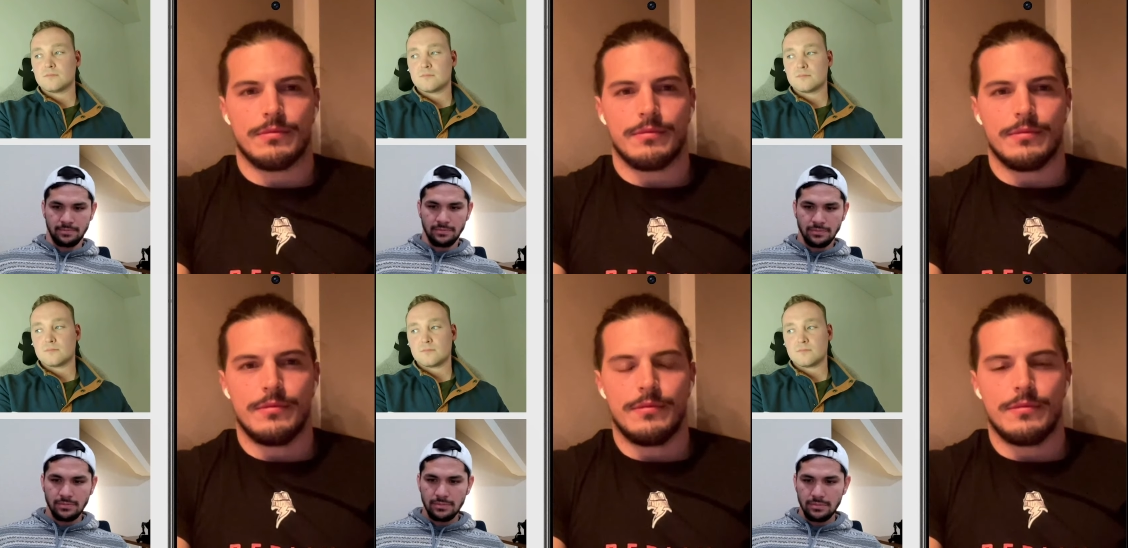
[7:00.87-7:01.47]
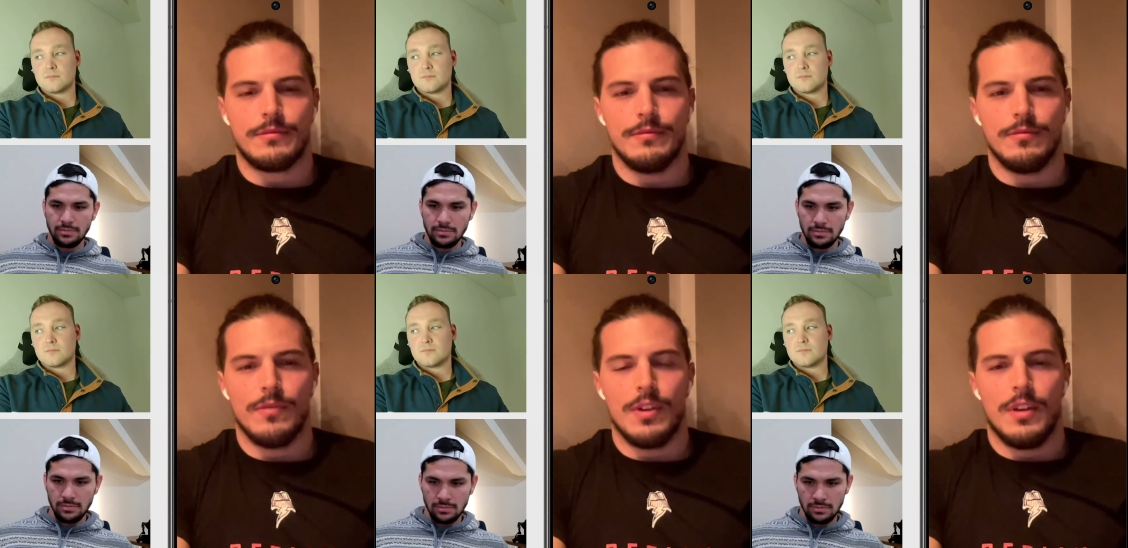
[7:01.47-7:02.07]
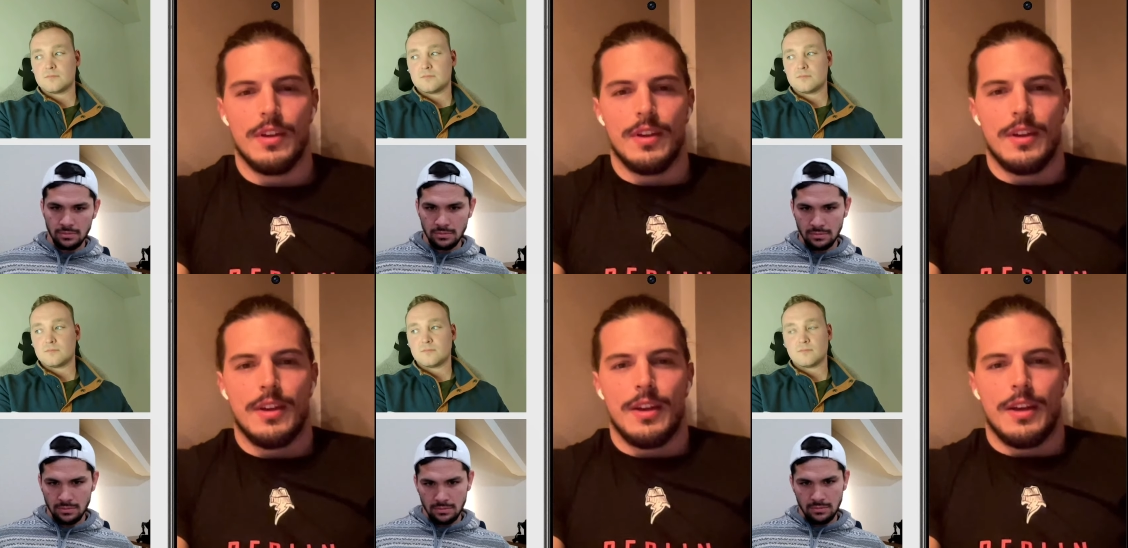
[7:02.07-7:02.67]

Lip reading: [no speech]